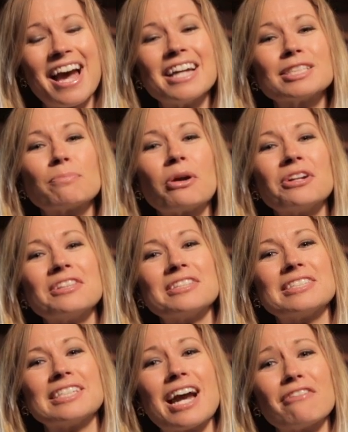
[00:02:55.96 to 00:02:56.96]
As part of the
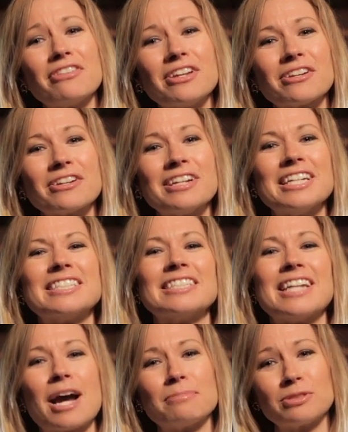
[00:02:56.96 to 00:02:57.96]
staff here, it's
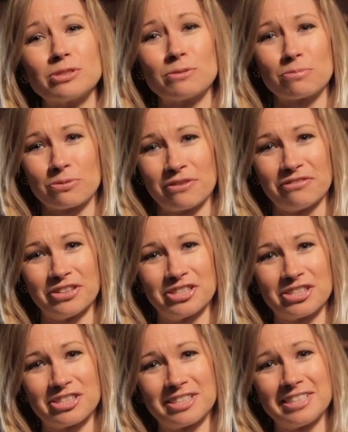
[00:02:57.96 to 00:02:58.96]
an absolute
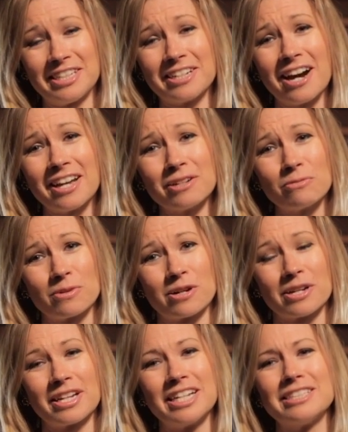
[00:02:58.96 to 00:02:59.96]
privilege to see God at
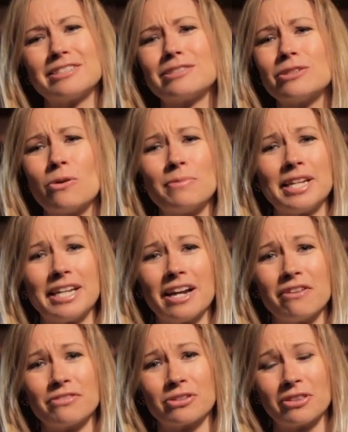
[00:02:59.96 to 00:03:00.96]
work in so many
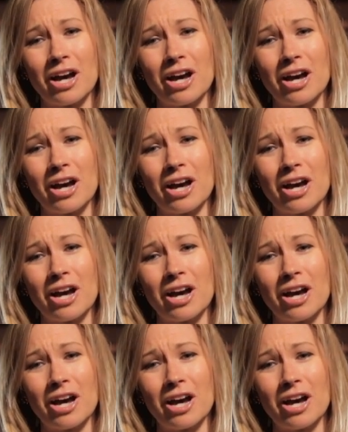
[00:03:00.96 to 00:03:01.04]
of your